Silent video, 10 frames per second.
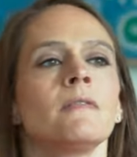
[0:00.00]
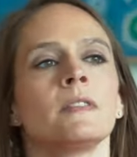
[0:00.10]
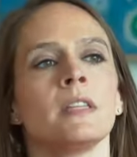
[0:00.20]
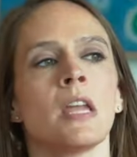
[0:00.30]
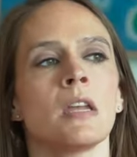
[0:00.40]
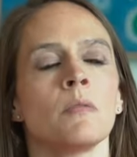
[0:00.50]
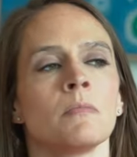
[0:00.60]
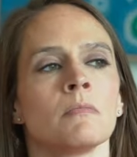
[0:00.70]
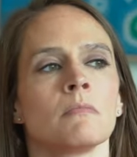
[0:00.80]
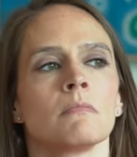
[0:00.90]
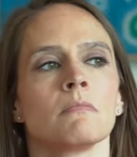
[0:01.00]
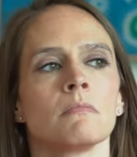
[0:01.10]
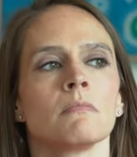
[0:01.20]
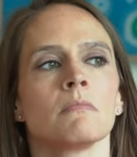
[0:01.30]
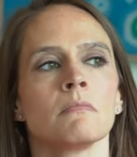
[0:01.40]
of same
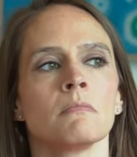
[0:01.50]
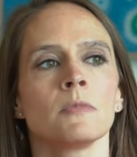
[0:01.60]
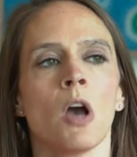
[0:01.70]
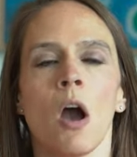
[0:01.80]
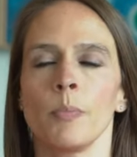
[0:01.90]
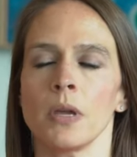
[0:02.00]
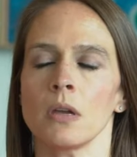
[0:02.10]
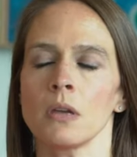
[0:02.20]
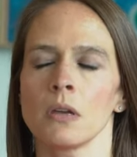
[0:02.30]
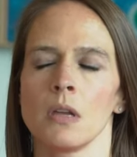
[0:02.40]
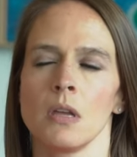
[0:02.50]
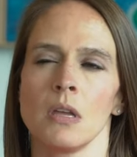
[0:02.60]
topic,